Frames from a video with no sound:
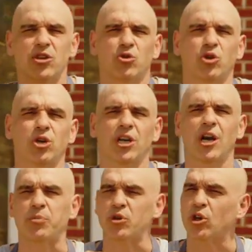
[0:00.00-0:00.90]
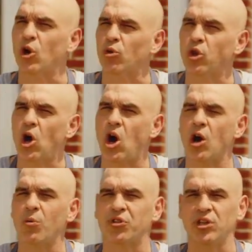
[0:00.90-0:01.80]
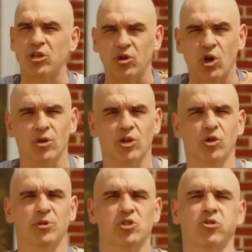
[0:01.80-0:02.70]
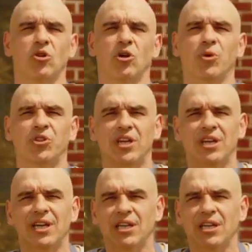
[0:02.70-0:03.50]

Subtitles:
You cook it up, you could go long with it, you could go a little bit slower with it.